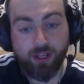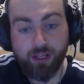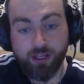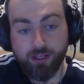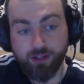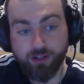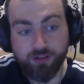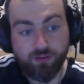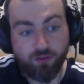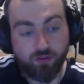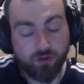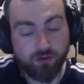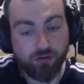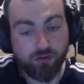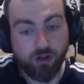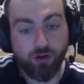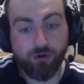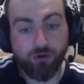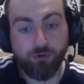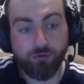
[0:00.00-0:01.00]
This is a
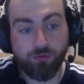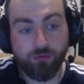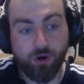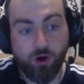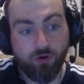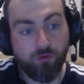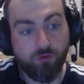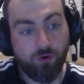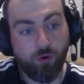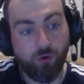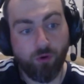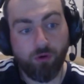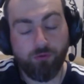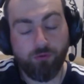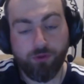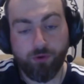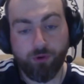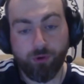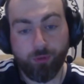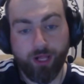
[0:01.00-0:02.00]
total overhaul of
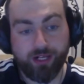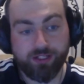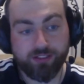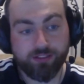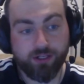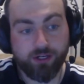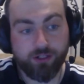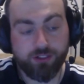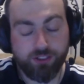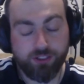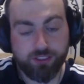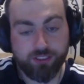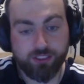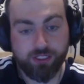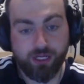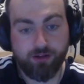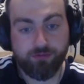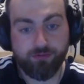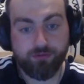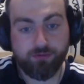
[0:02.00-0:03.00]
the All Blacks coaching
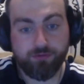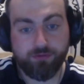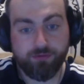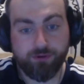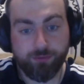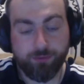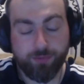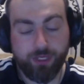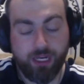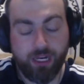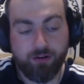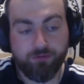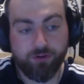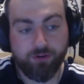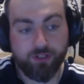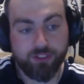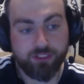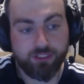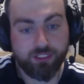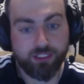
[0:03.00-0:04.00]
staff from Ian
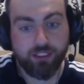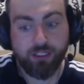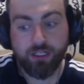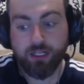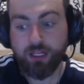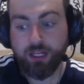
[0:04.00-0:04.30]
Foster,